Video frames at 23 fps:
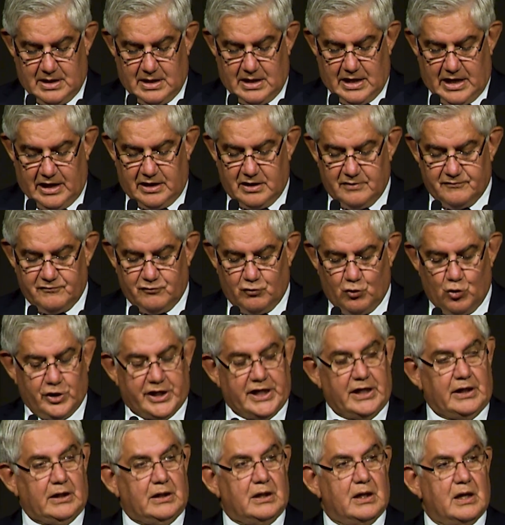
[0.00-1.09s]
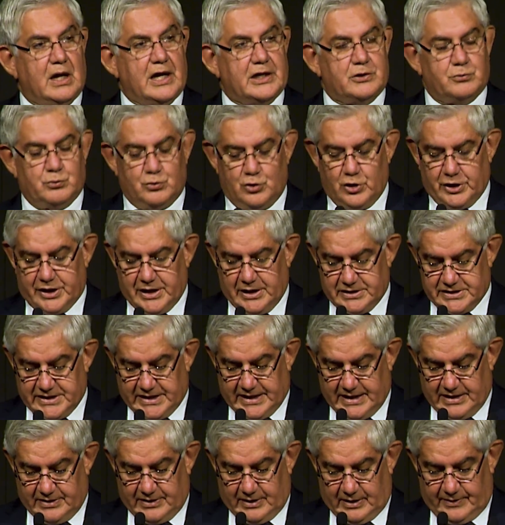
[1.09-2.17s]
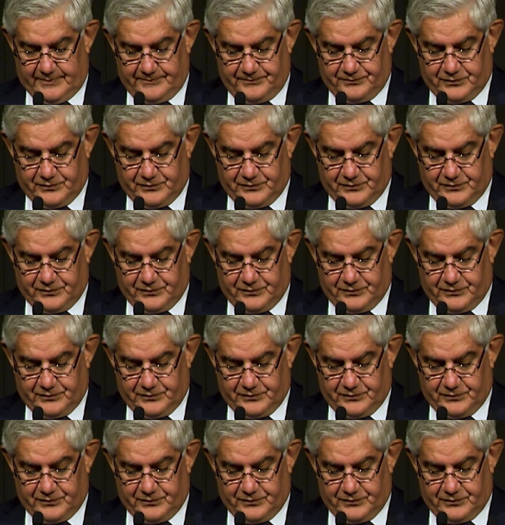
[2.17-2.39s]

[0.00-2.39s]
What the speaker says: and of walking and working together,